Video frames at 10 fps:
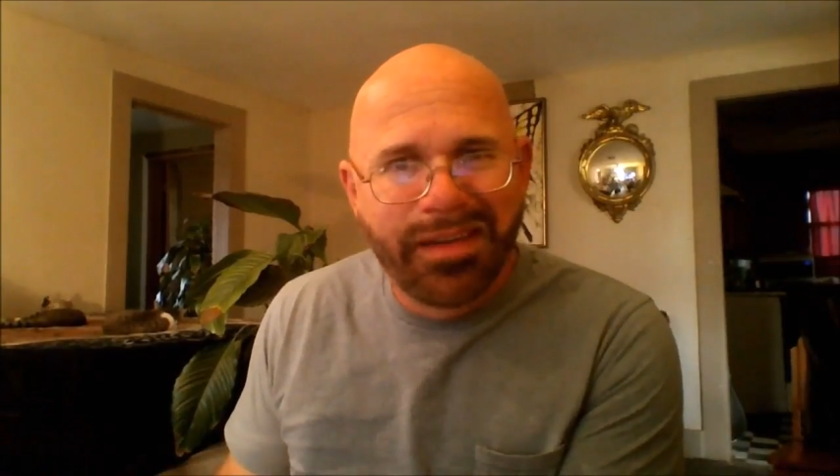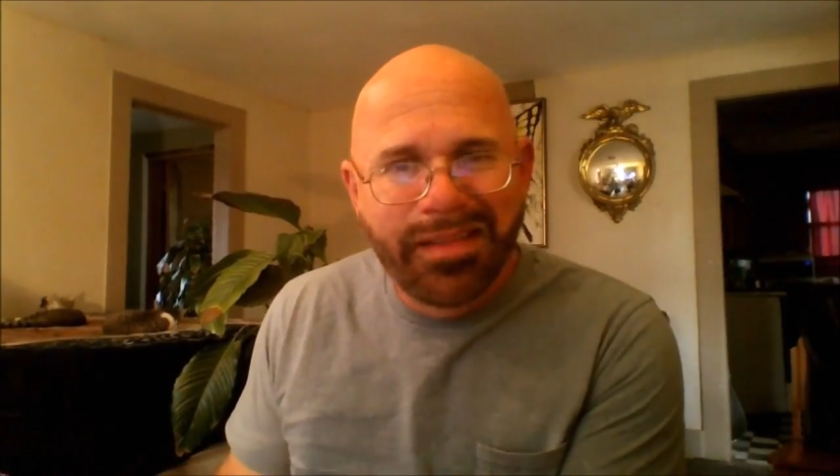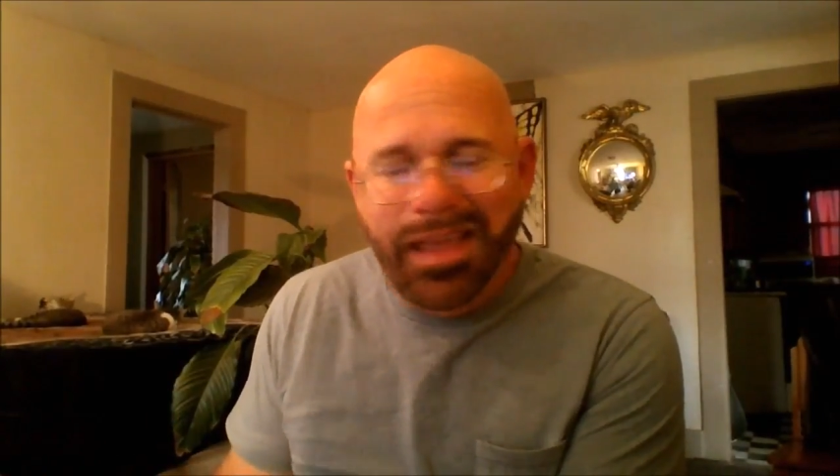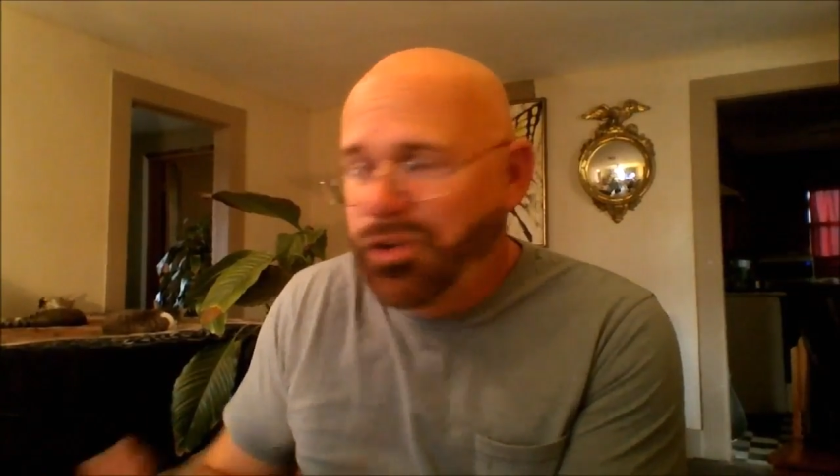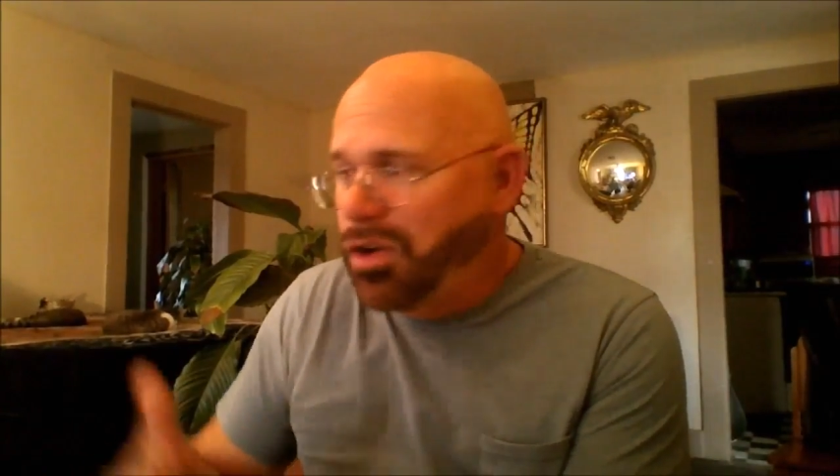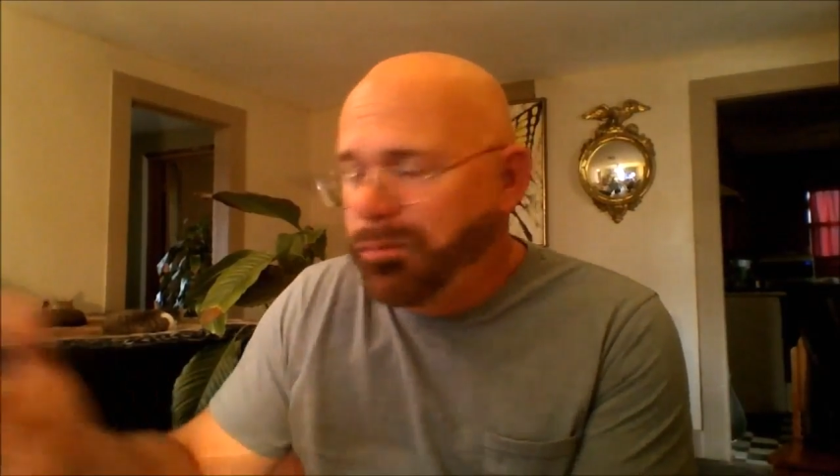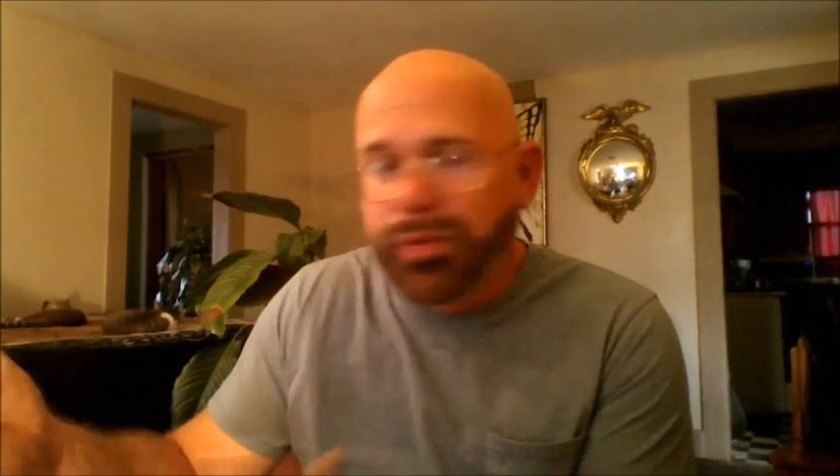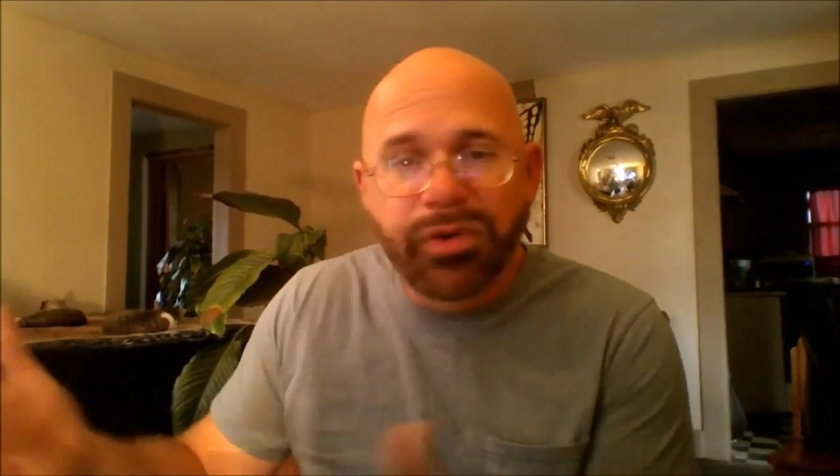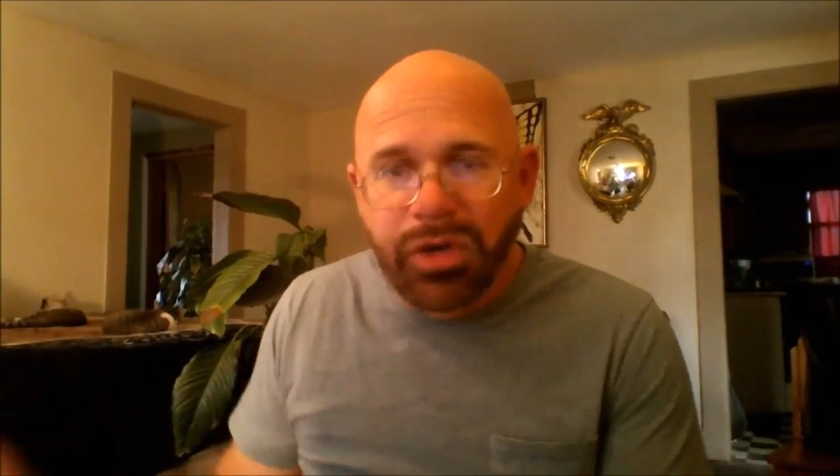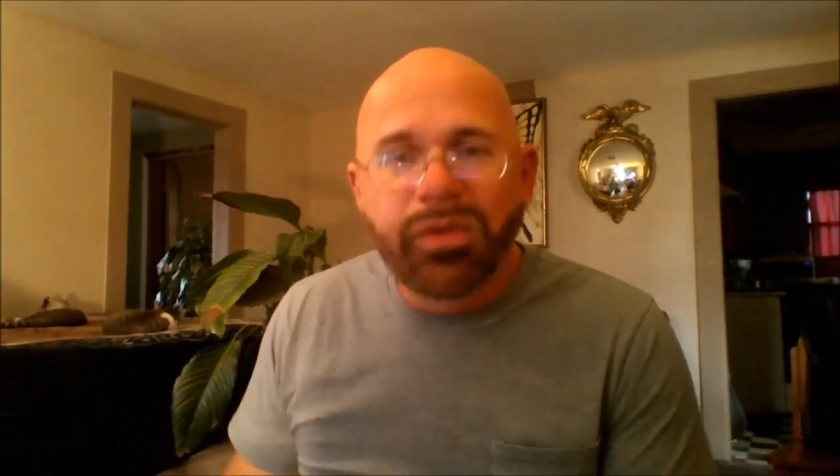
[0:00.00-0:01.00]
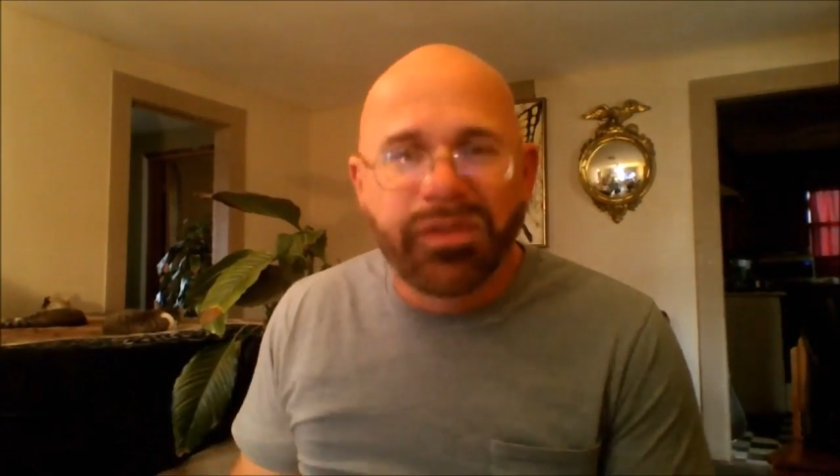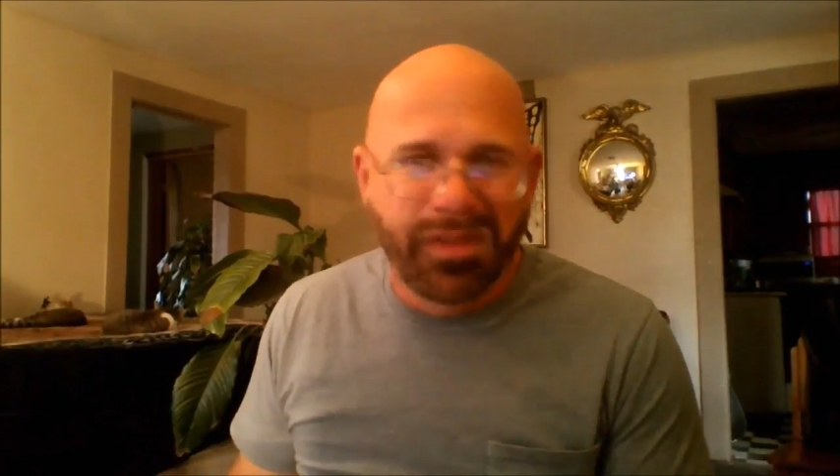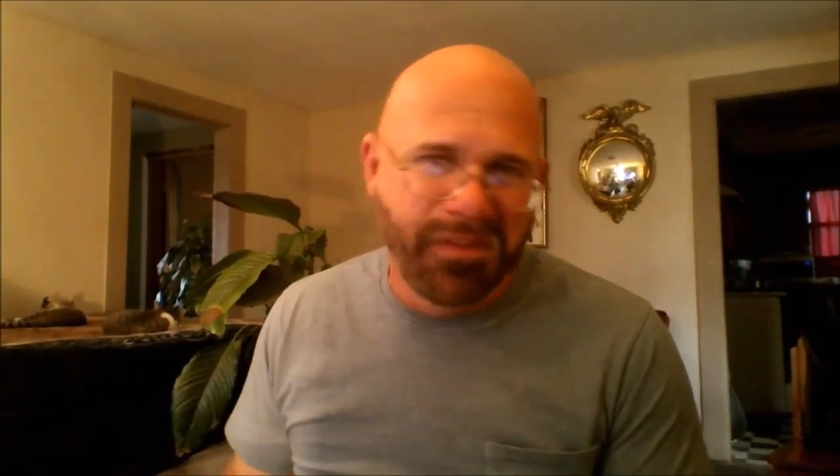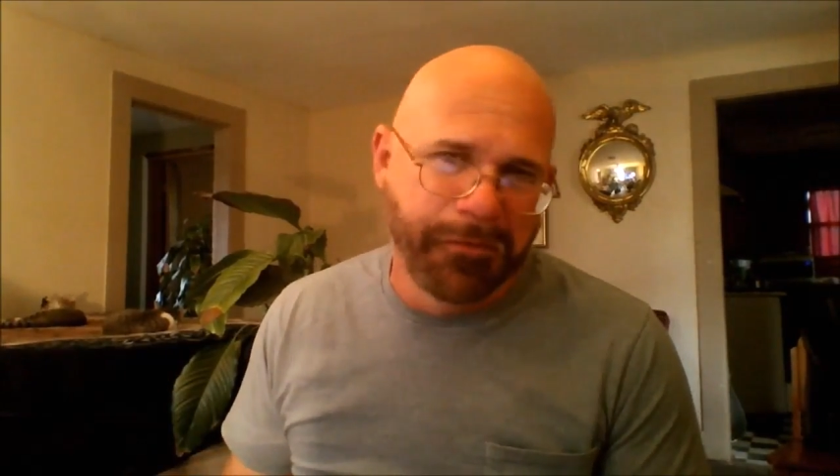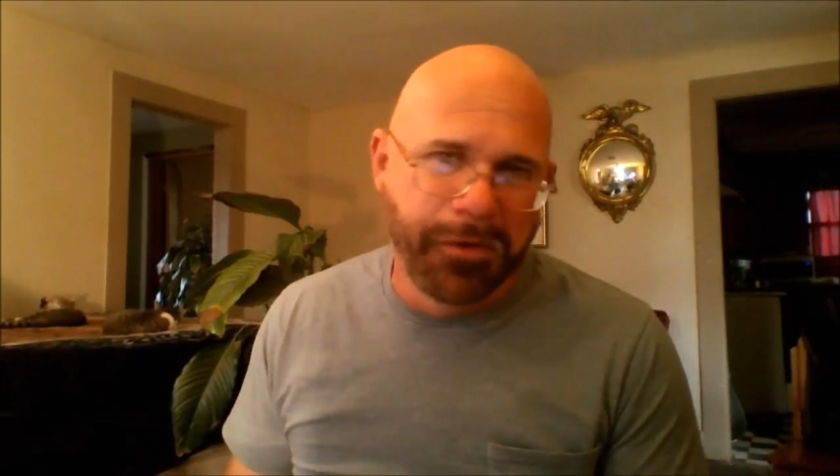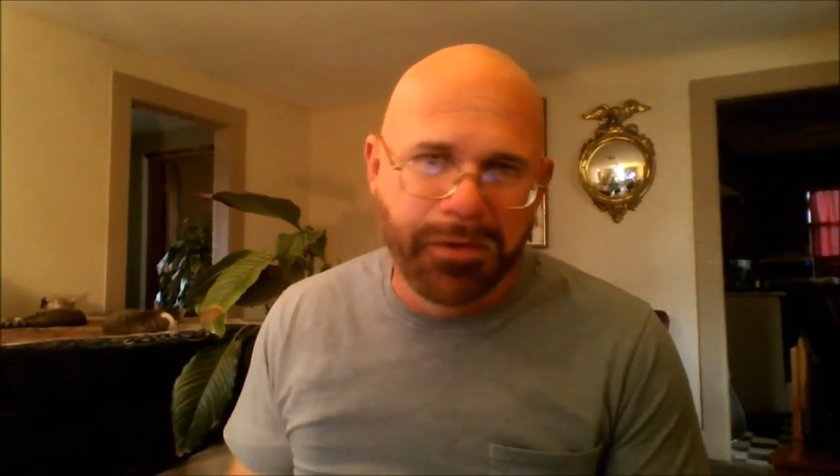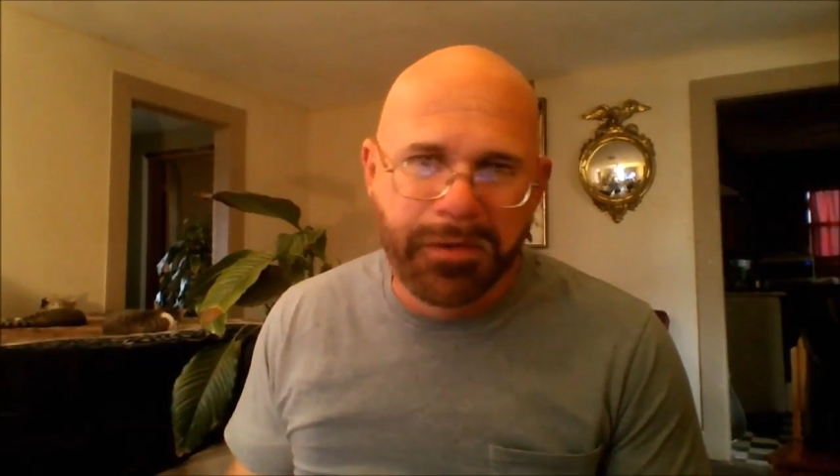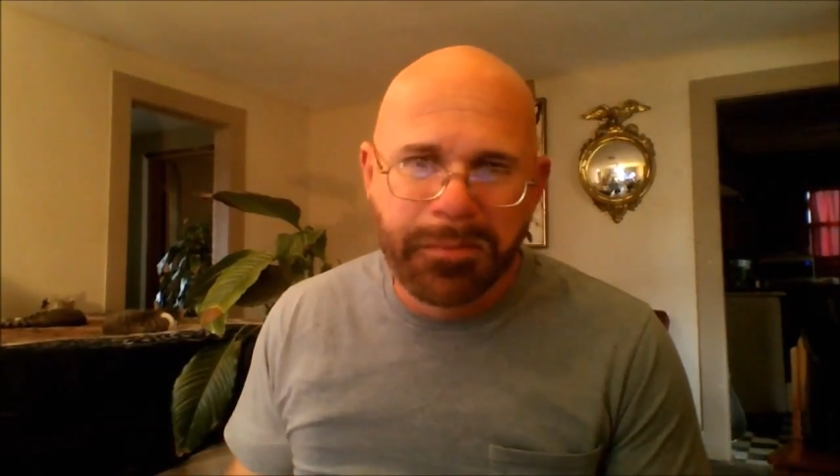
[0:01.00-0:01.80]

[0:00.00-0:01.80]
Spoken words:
They couldn't produce the fruit.